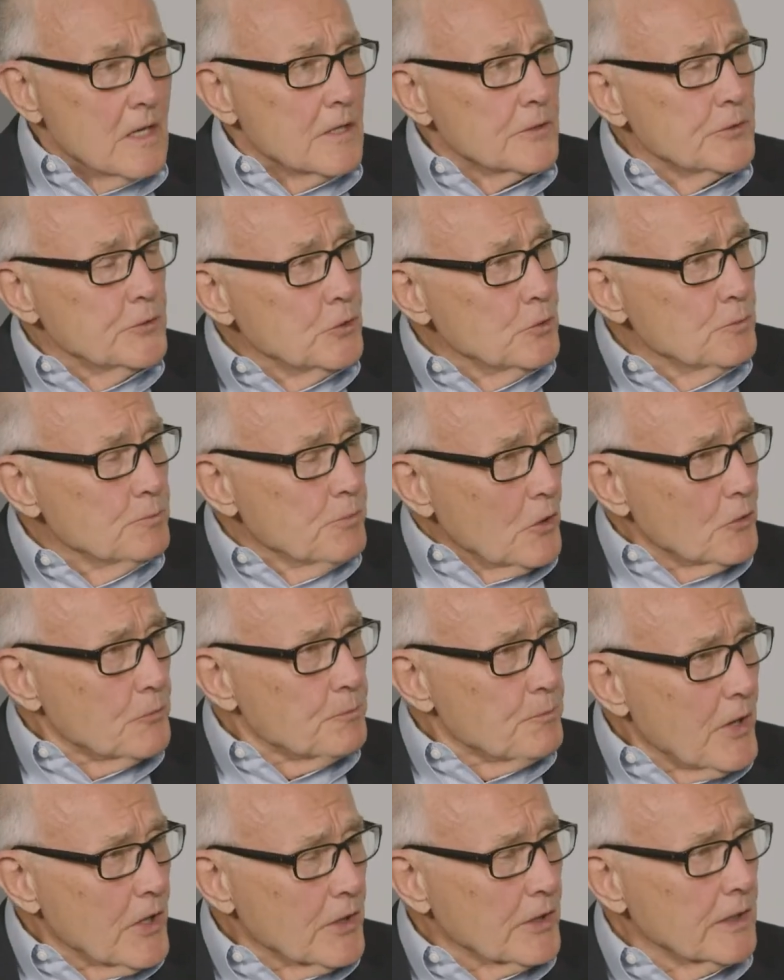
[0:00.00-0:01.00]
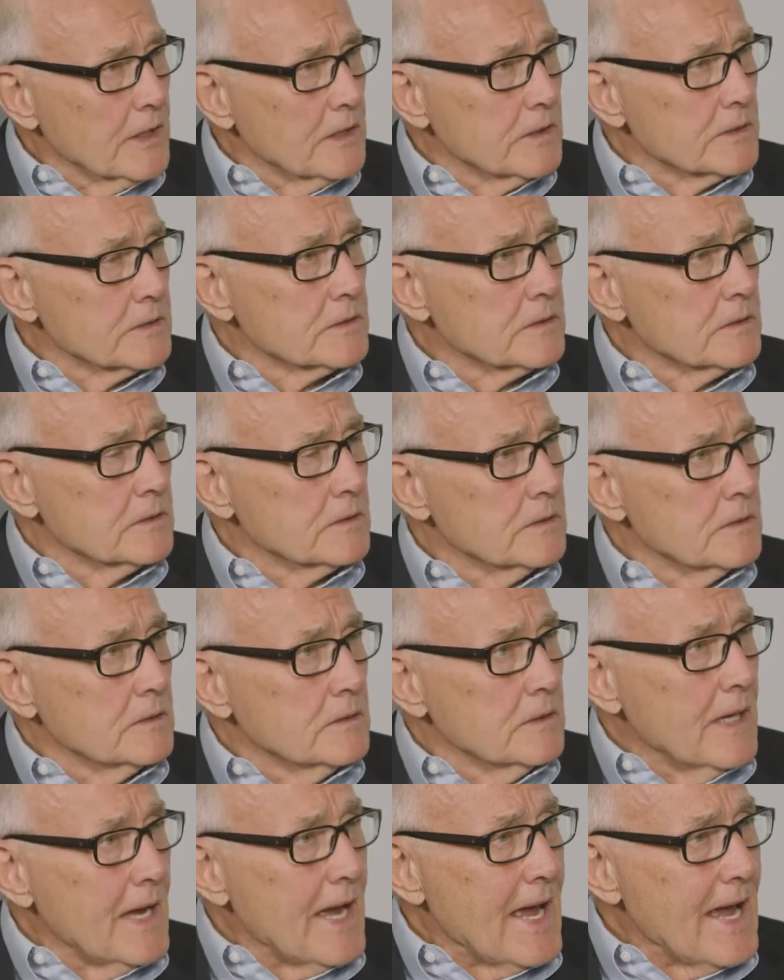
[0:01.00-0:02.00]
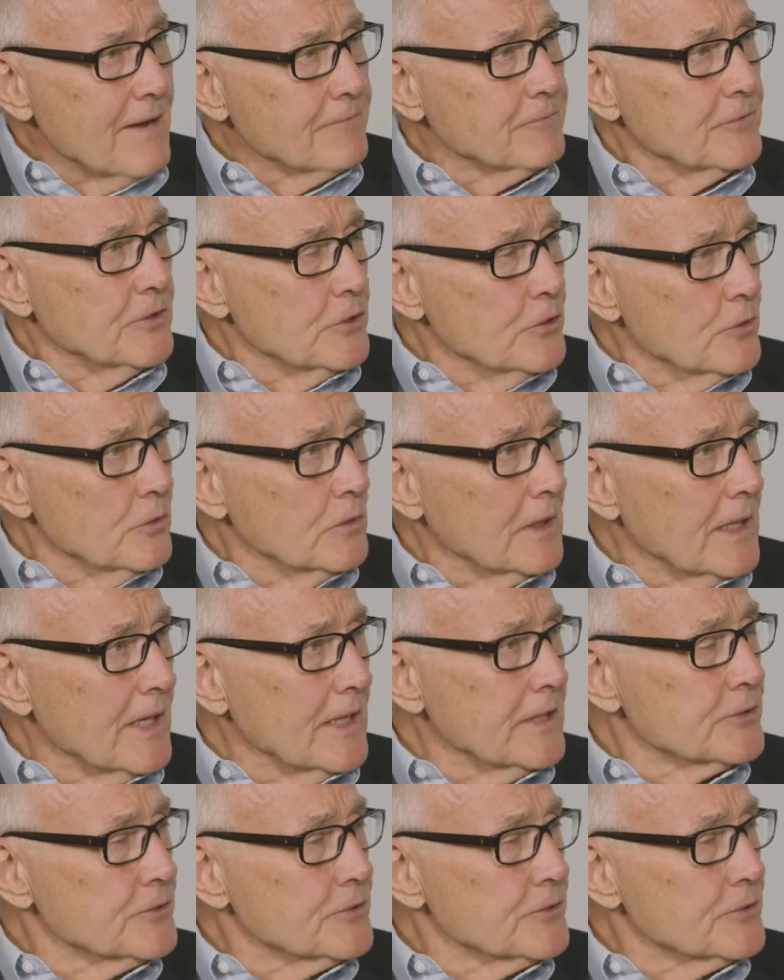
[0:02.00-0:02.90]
Do both parties have to utilize